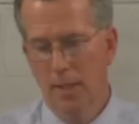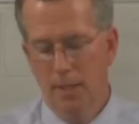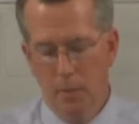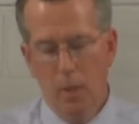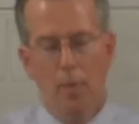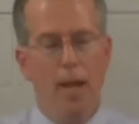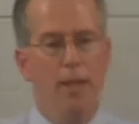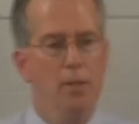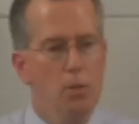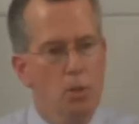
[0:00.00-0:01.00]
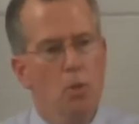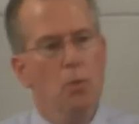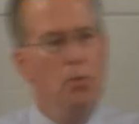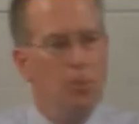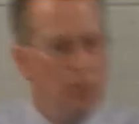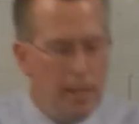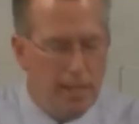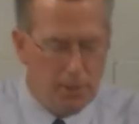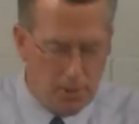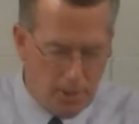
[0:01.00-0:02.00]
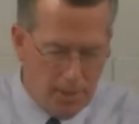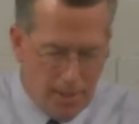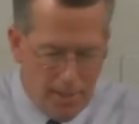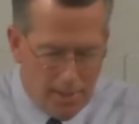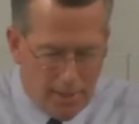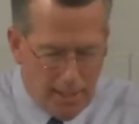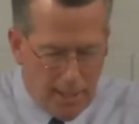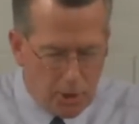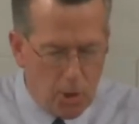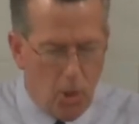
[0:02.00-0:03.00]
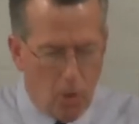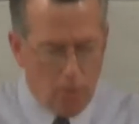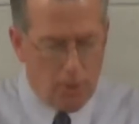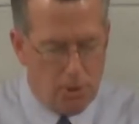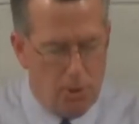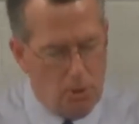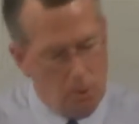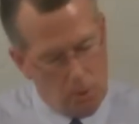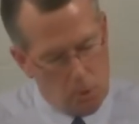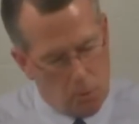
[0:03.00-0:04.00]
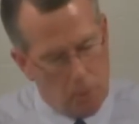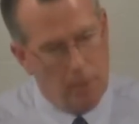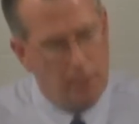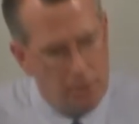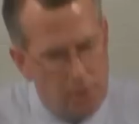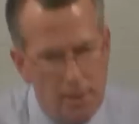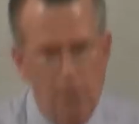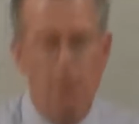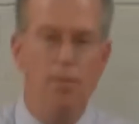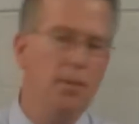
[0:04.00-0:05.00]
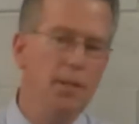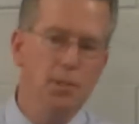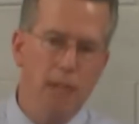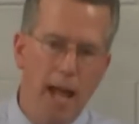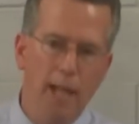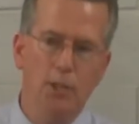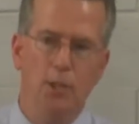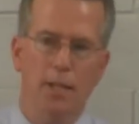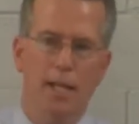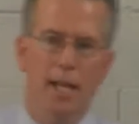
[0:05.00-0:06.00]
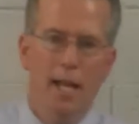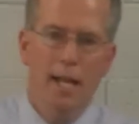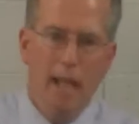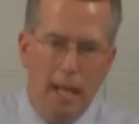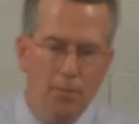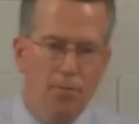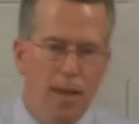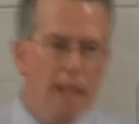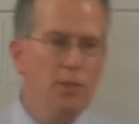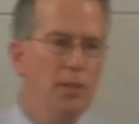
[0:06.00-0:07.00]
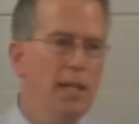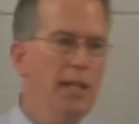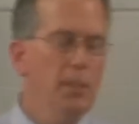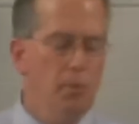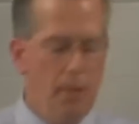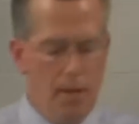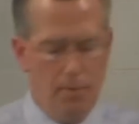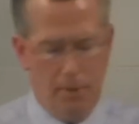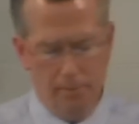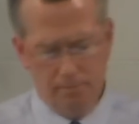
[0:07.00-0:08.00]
that we might do the things that, that he has called us to do in his word, because these are the things that actually advance the kingdom of heaven.